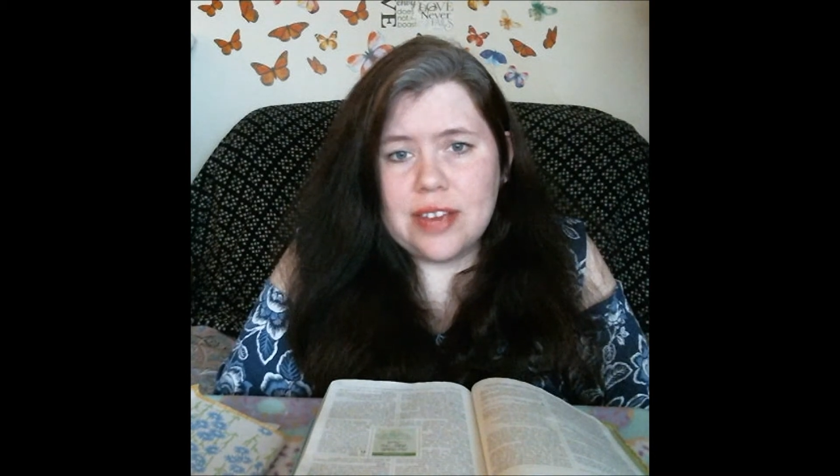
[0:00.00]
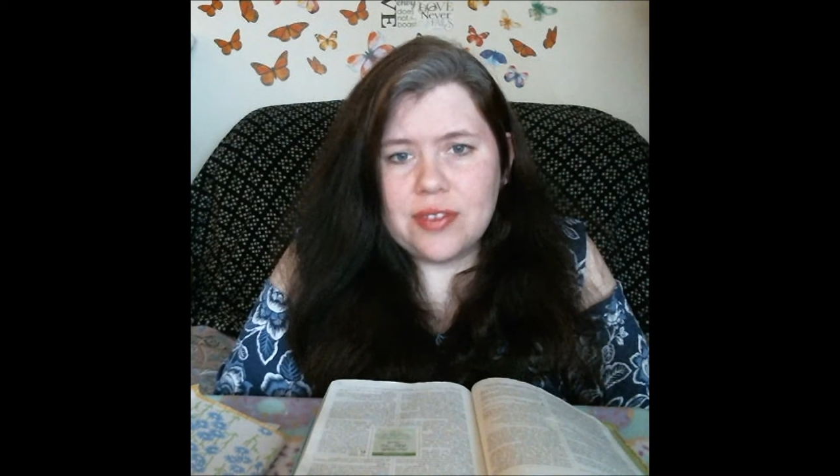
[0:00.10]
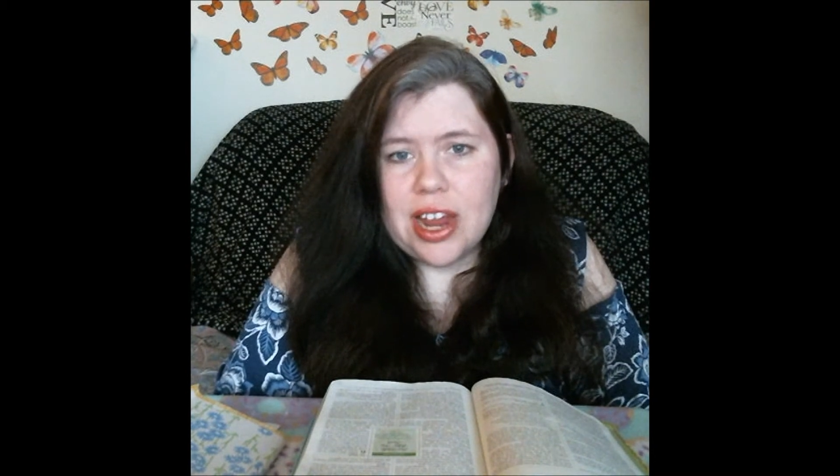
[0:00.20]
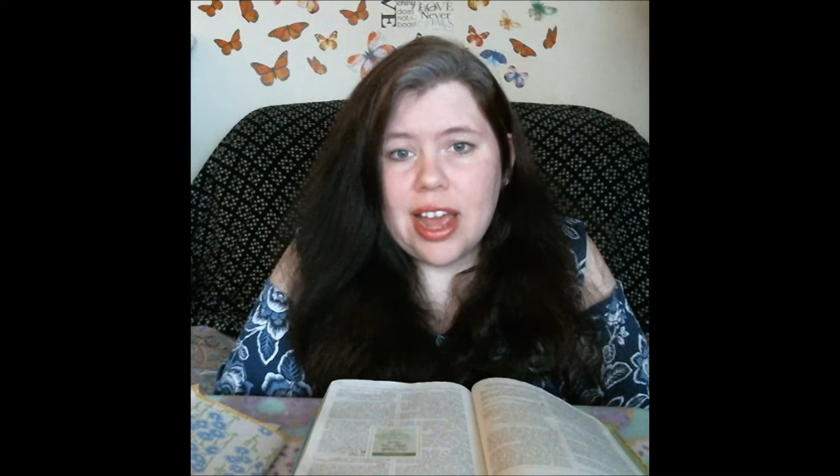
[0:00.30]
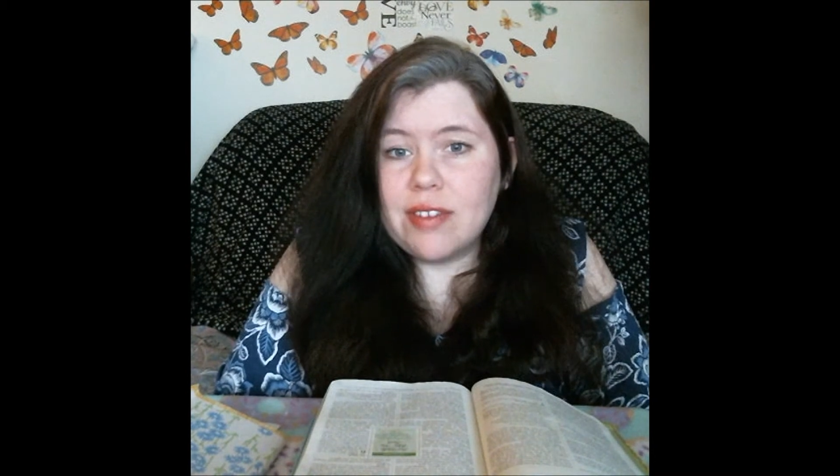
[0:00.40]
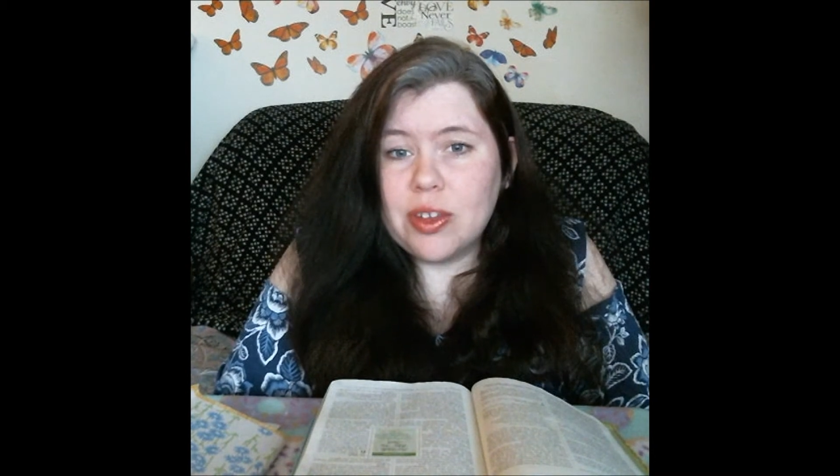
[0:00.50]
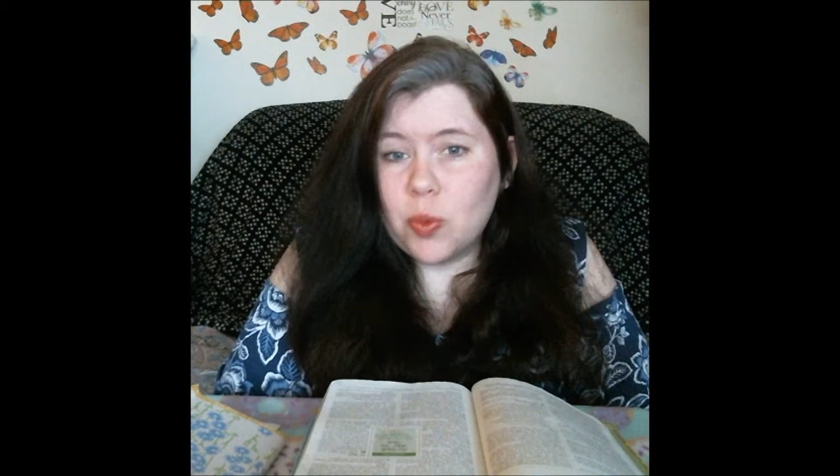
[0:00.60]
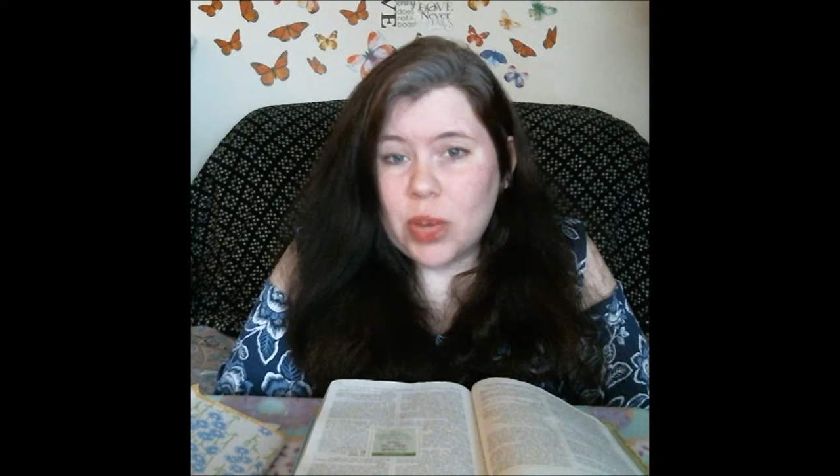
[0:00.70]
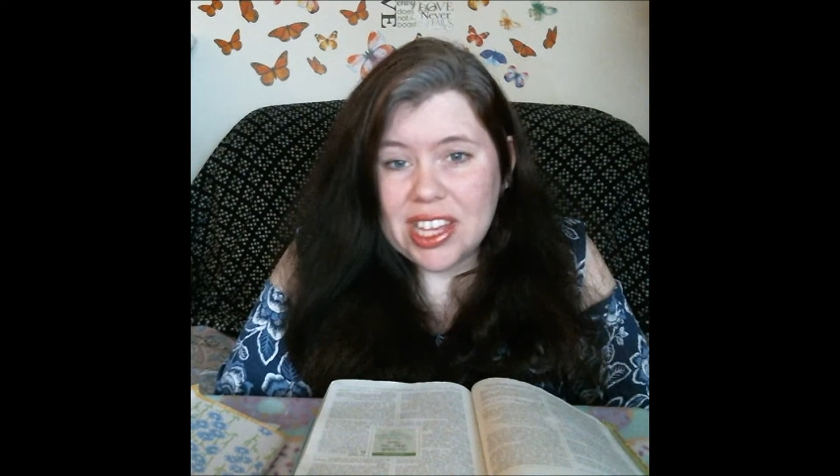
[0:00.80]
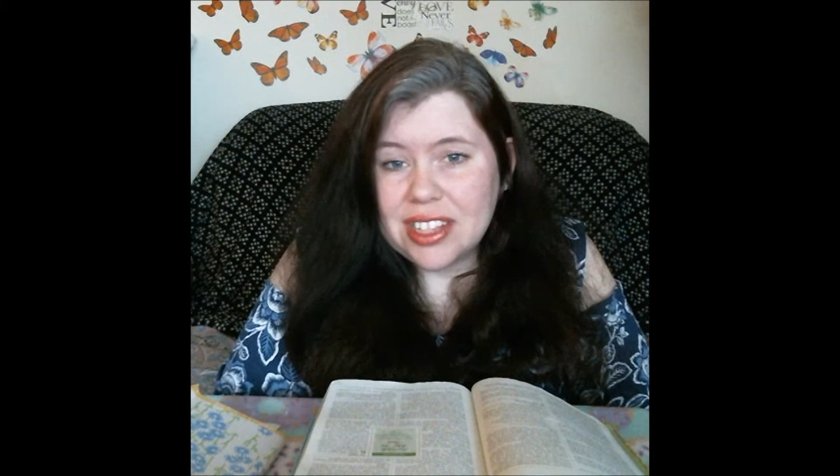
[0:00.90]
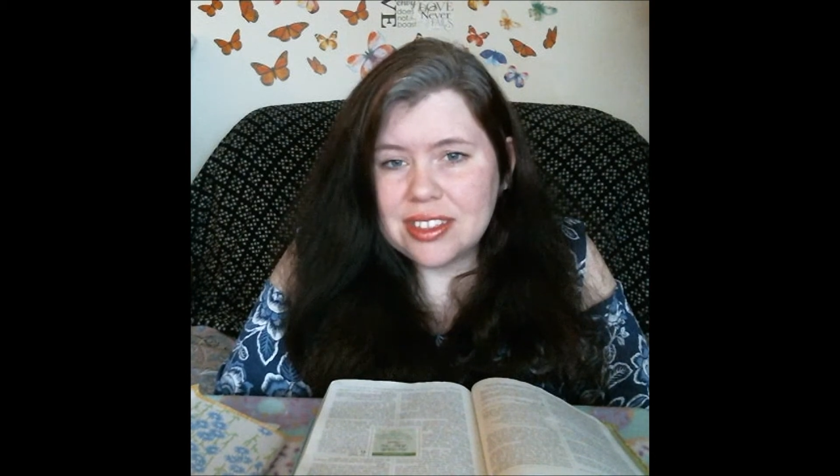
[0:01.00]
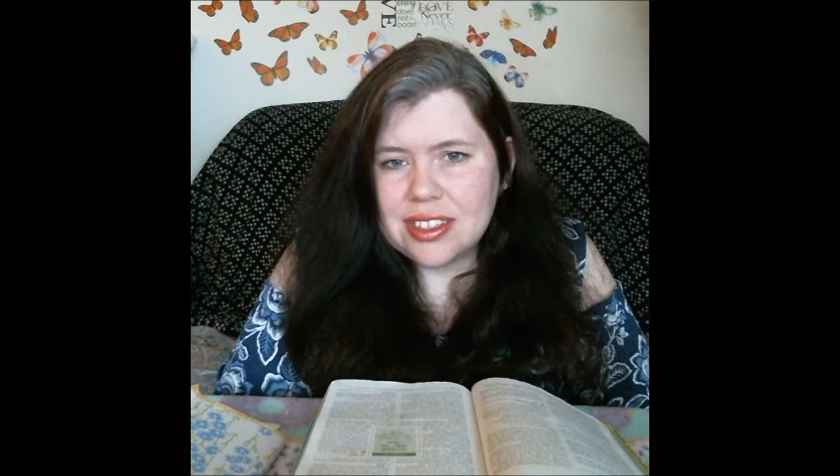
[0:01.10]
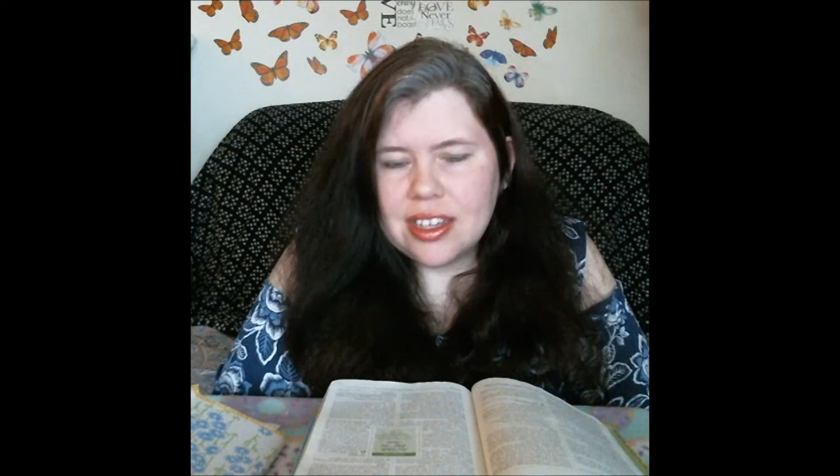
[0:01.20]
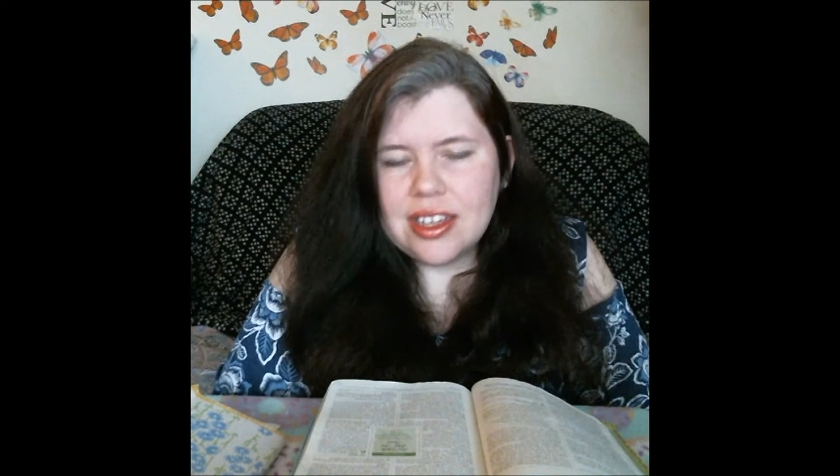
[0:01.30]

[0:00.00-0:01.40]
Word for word: ever having wings.